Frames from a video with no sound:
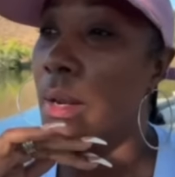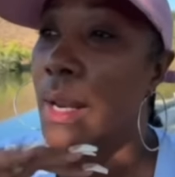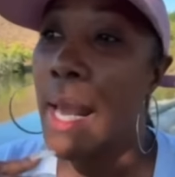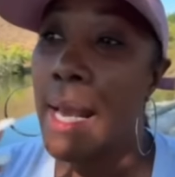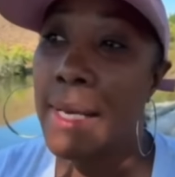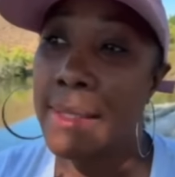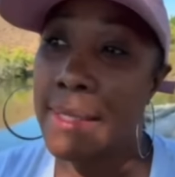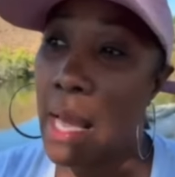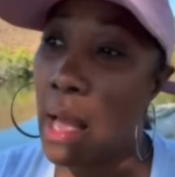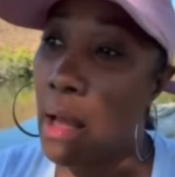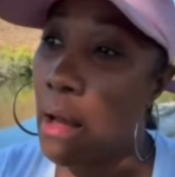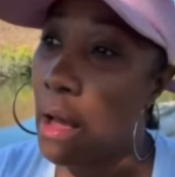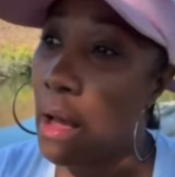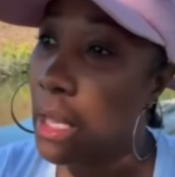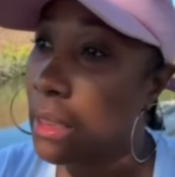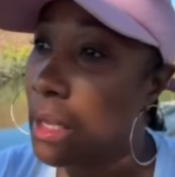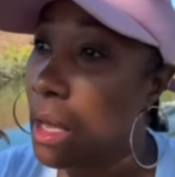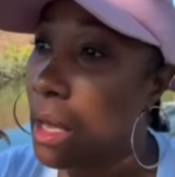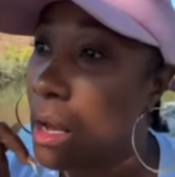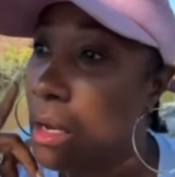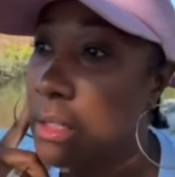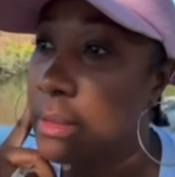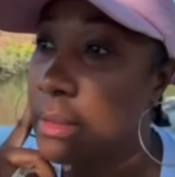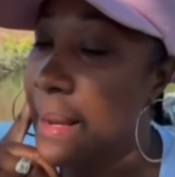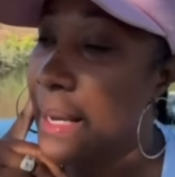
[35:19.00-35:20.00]
So that's how I
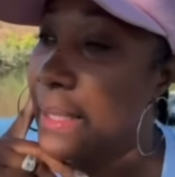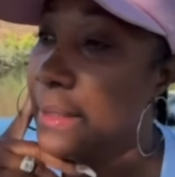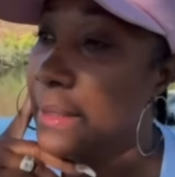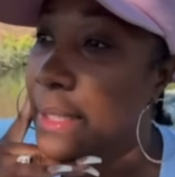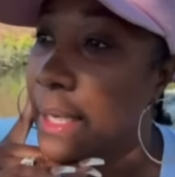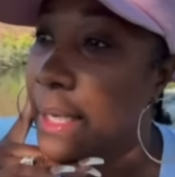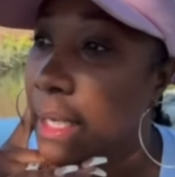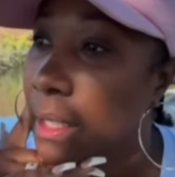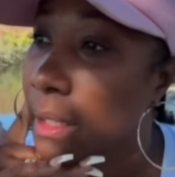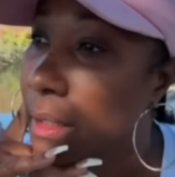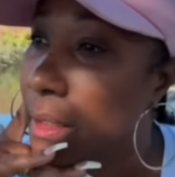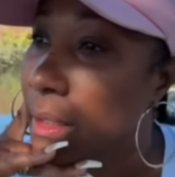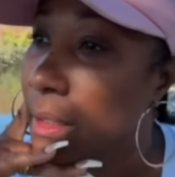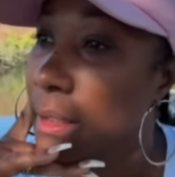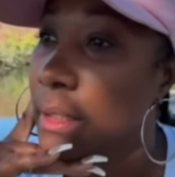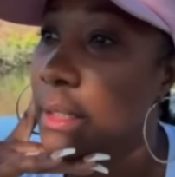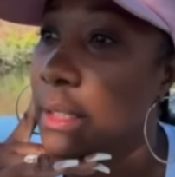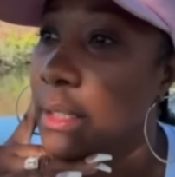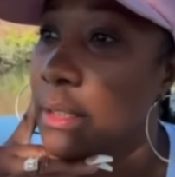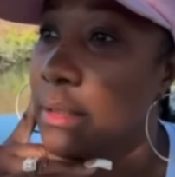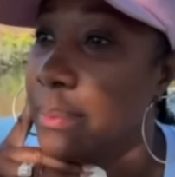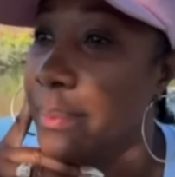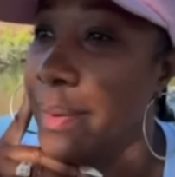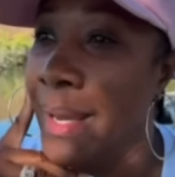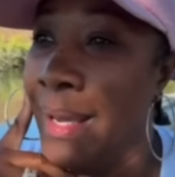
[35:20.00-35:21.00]
lost my second
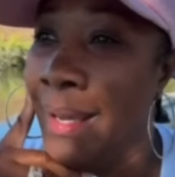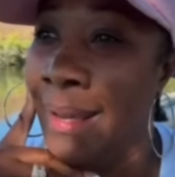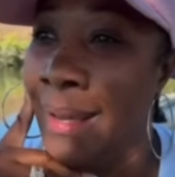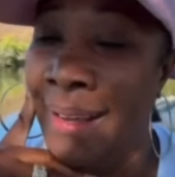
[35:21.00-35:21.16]
husband.